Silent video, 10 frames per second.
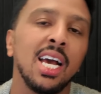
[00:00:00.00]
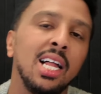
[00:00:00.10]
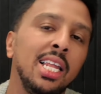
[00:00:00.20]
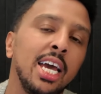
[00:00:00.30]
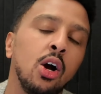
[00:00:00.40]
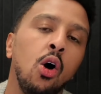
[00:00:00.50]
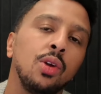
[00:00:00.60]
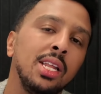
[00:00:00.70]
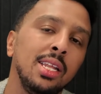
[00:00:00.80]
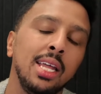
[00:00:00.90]
click on
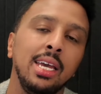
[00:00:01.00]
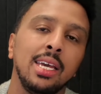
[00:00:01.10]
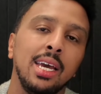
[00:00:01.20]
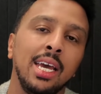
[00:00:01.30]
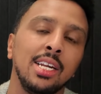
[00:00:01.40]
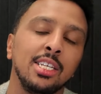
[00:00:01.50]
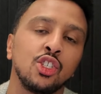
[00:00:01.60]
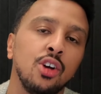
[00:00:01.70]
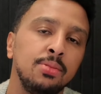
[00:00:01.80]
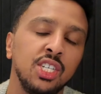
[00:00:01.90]
the link in the
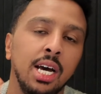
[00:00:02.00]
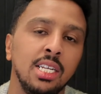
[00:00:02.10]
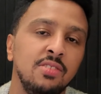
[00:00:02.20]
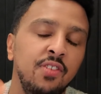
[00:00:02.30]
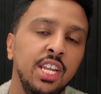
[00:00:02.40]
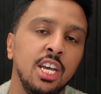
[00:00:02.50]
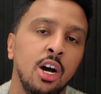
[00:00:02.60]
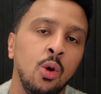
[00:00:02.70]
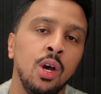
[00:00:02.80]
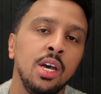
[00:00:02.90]
description of this
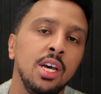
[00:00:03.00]
video.